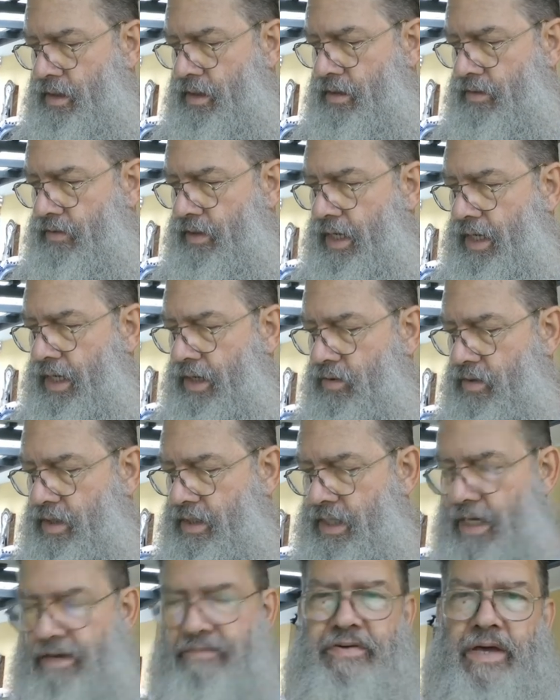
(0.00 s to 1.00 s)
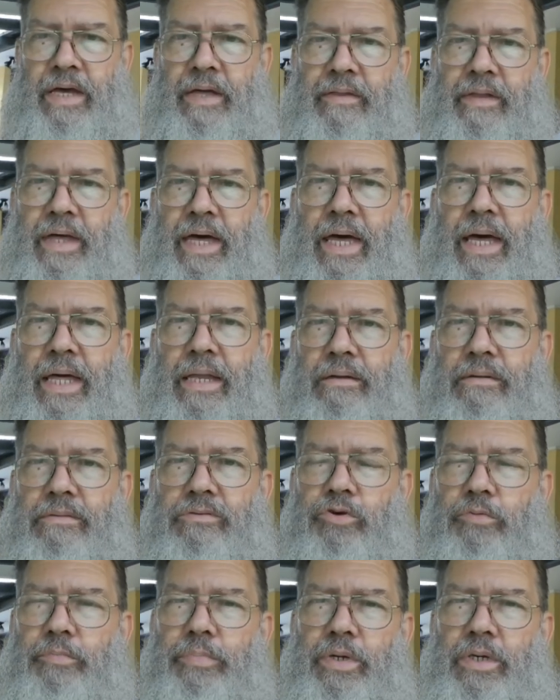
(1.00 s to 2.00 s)
So, and they found that
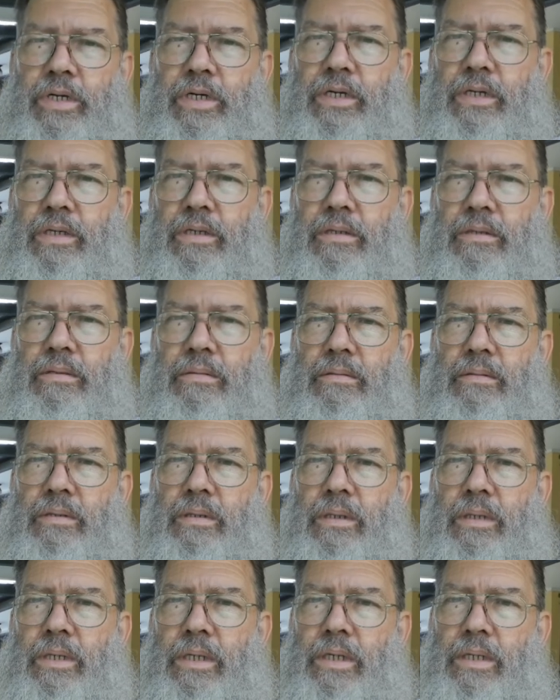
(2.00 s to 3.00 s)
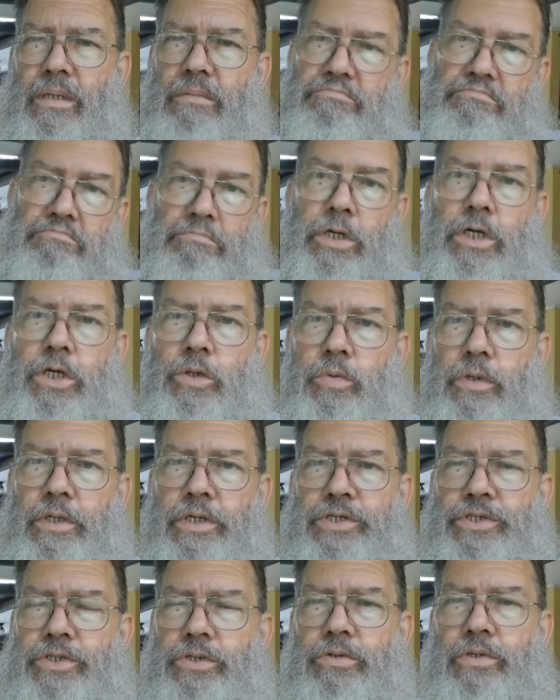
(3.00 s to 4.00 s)
to be equally
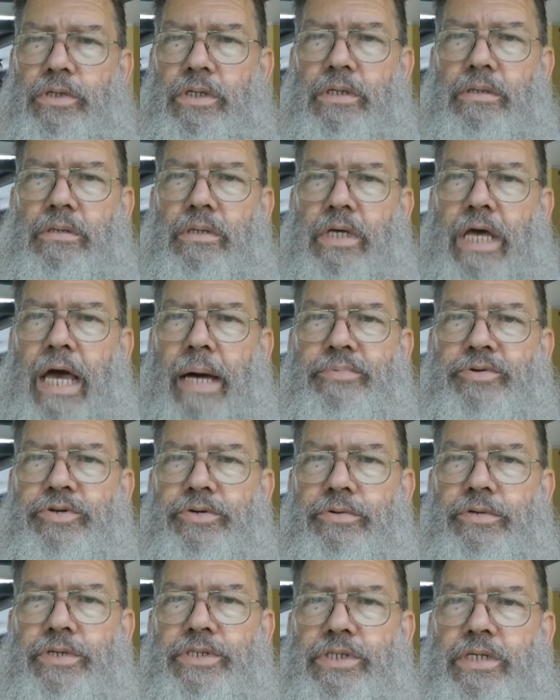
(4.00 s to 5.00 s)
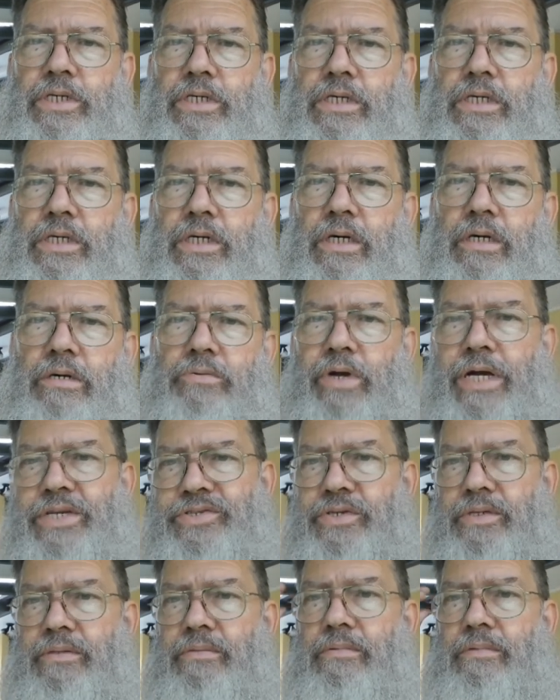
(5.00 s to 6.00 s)
as good at capture as the resin.